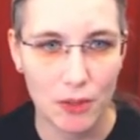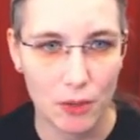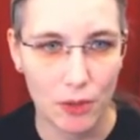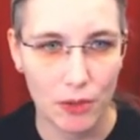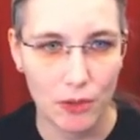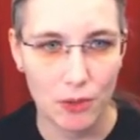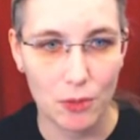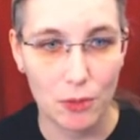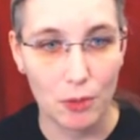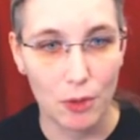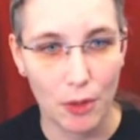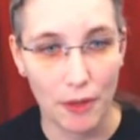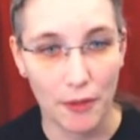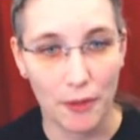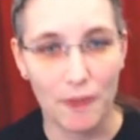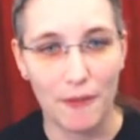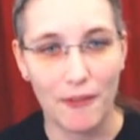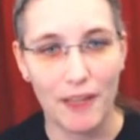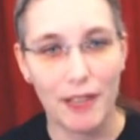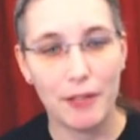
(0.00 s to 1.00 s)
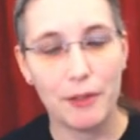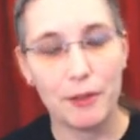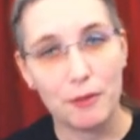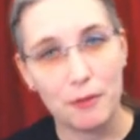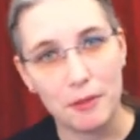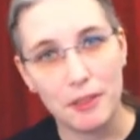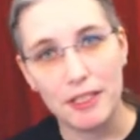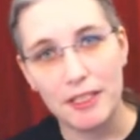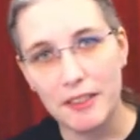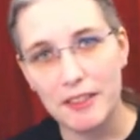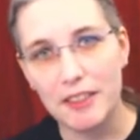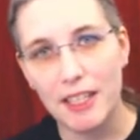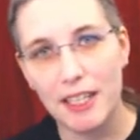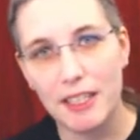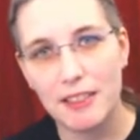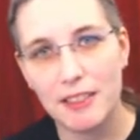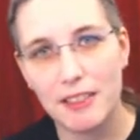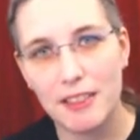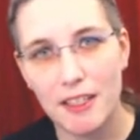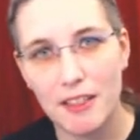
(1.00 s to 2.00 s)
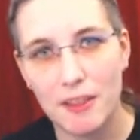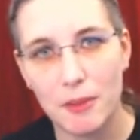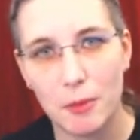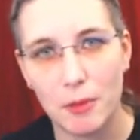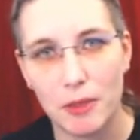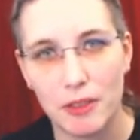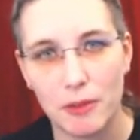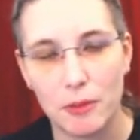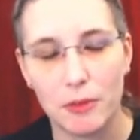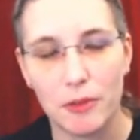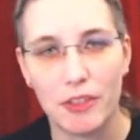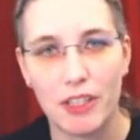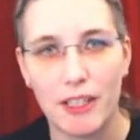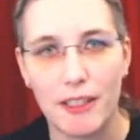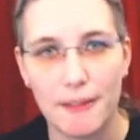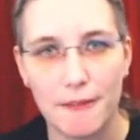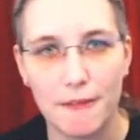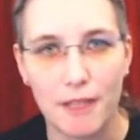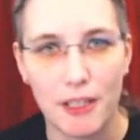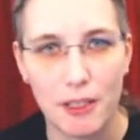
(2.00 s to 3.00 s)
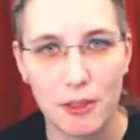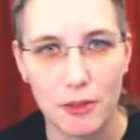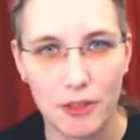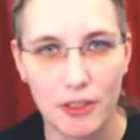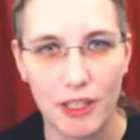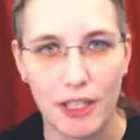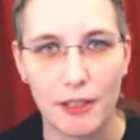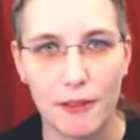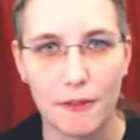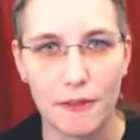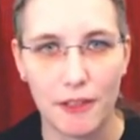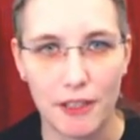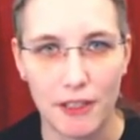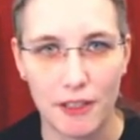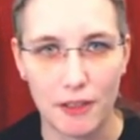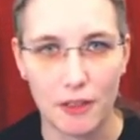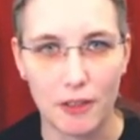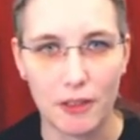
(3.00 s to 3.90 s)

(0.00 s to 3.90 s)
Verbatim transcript: you also learn the value of release candidates when you suddenly find yourself a,